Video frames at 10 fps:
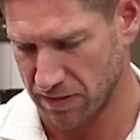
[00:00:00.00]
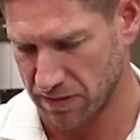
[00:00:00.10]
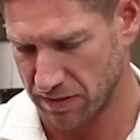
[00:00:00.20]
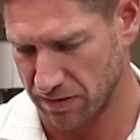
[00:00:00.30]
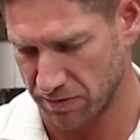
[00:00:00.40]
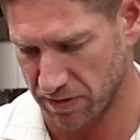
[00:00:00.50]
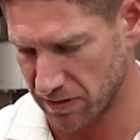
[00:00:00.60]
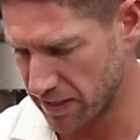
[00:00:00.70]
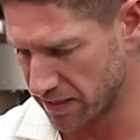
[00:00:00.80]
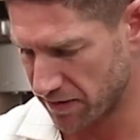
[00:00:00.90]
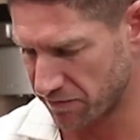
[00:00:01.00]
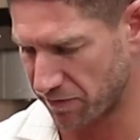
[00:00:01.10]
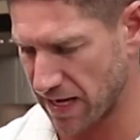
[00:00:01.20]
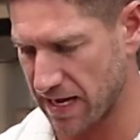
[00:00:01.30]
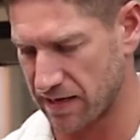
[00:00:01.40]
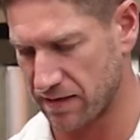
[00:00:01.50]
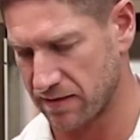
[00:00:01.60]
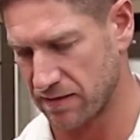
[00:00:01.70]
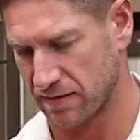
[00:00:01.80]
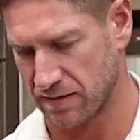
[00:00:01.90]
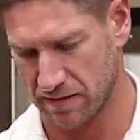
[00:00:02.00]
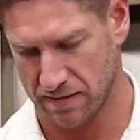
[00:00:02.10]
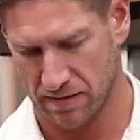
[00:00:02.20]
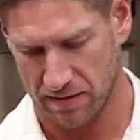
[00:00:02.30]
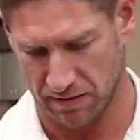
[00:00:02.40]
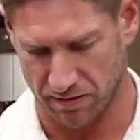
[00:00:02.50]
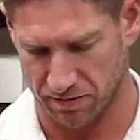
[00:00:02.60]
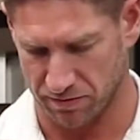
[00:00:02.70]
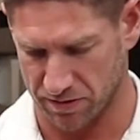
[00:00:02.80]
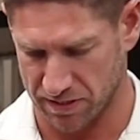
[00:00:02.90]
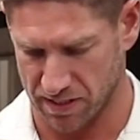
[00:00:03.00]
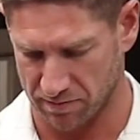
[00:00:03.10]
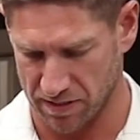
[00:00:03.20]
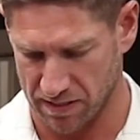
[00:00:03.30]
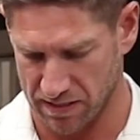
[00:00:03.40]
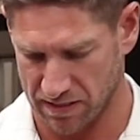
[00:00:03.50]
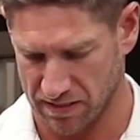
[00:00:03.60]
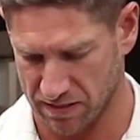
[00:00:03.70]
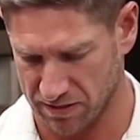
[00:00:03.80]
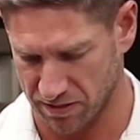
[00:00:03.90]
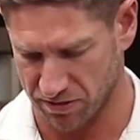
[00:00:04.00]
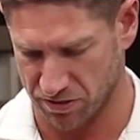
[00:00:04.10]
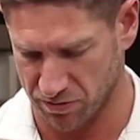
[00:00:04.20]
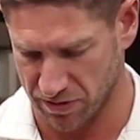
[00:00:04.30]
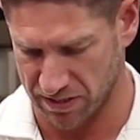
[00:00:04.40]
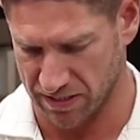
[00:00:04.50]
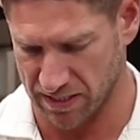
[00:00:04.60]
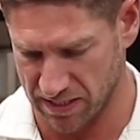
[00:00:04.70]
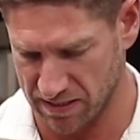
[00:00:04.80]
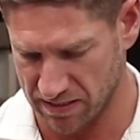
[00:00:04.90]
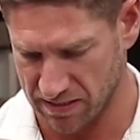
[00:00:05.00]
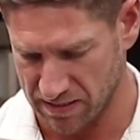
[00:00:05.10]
And I'm gonna lay that flat. I'm gonna do the same here, start to twist it in.